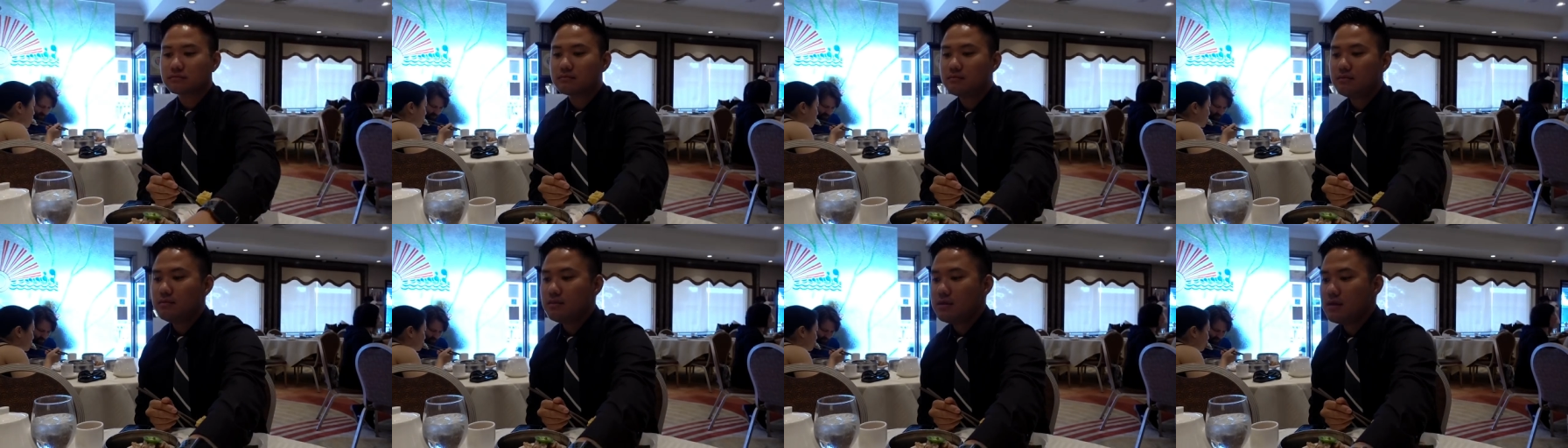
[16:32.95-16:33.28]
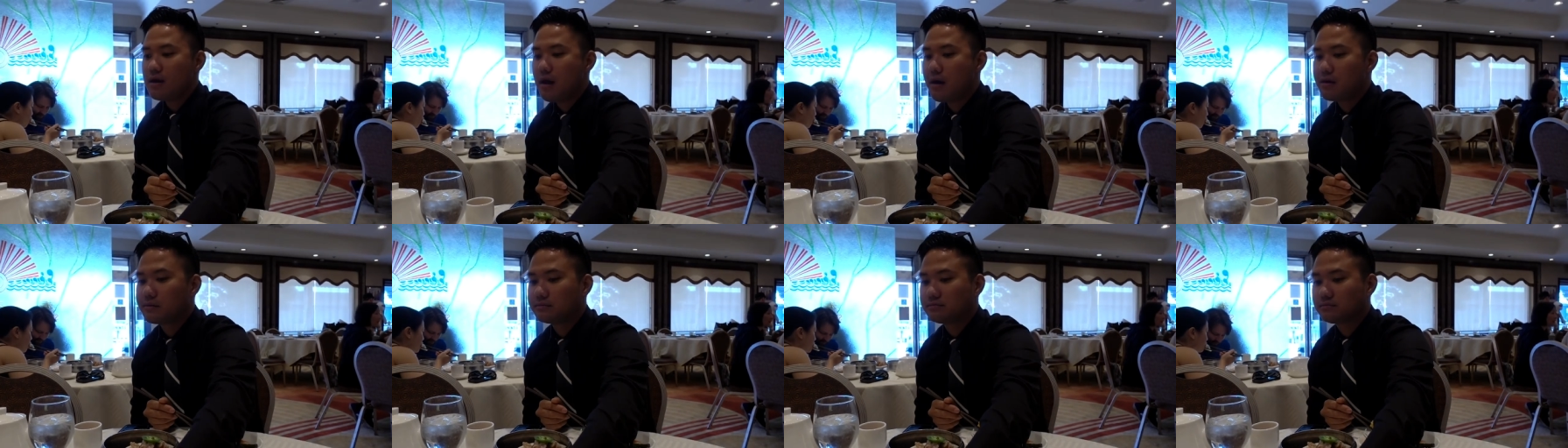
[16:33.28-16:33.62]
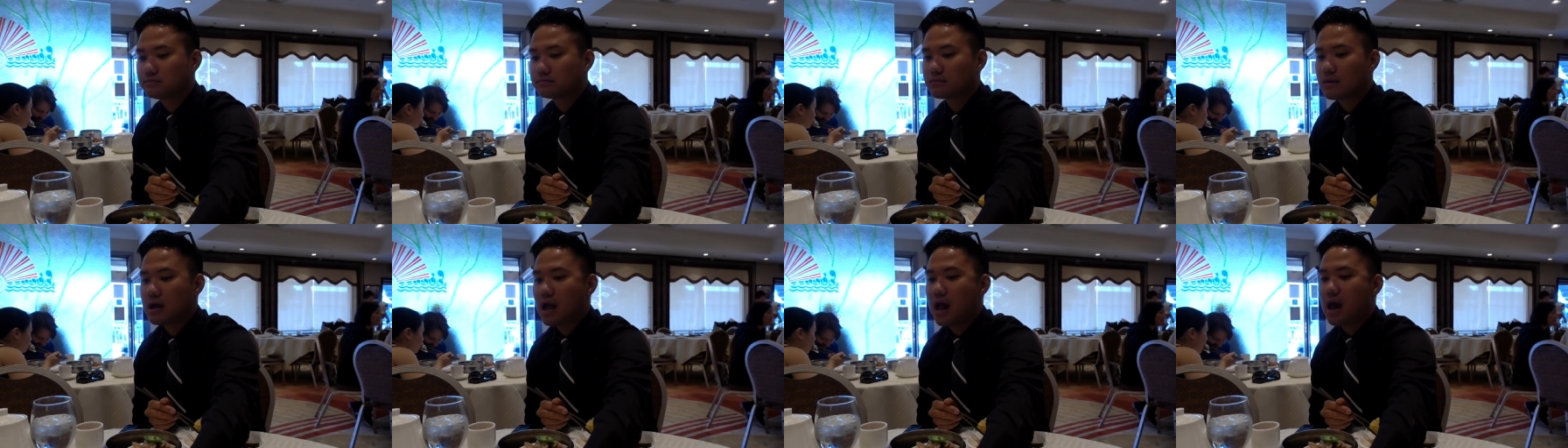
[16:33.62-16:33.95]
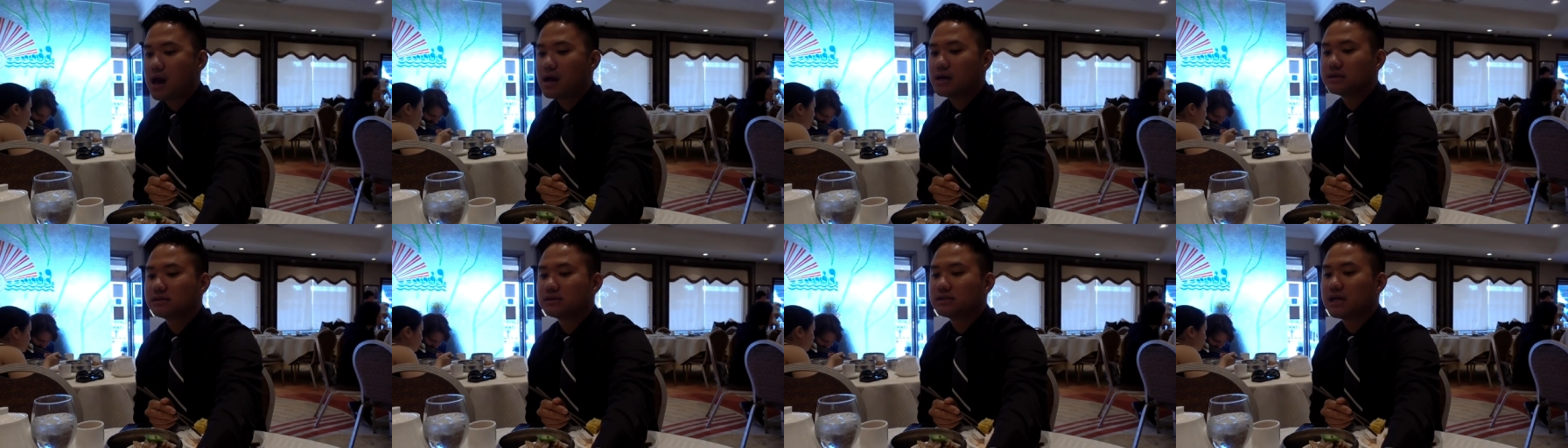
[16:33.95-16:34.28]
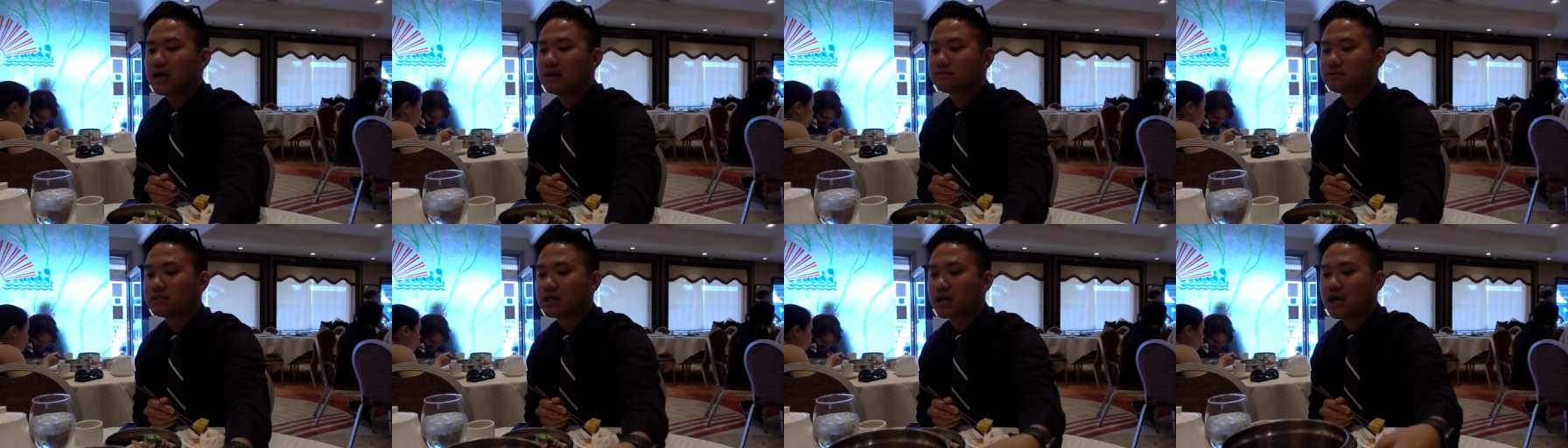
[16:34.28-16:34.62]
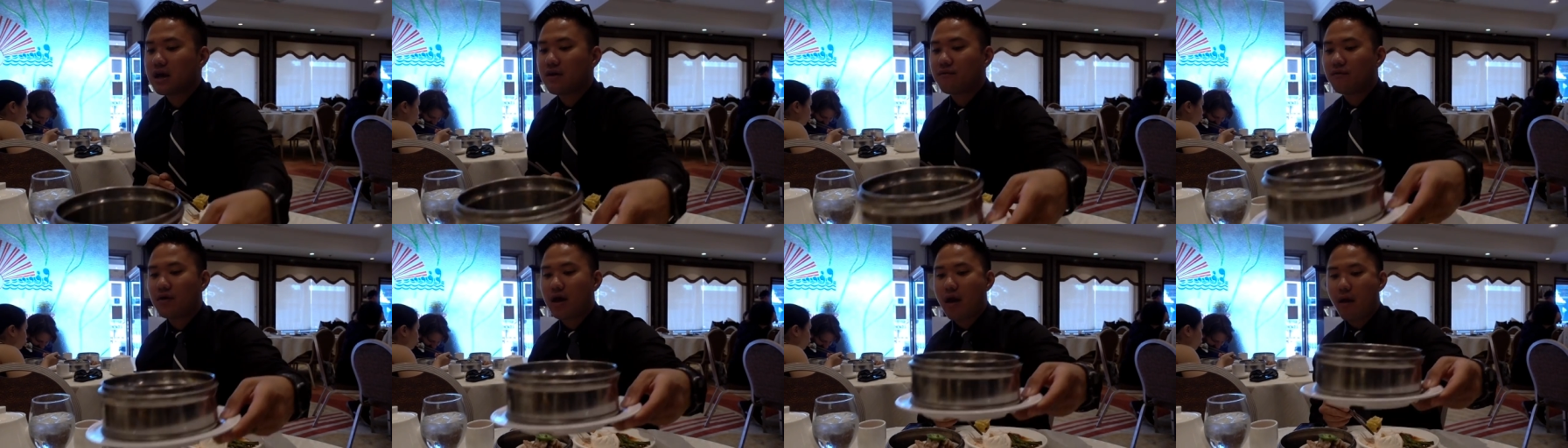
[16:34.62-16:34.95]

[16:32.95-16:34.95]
ever. I mean,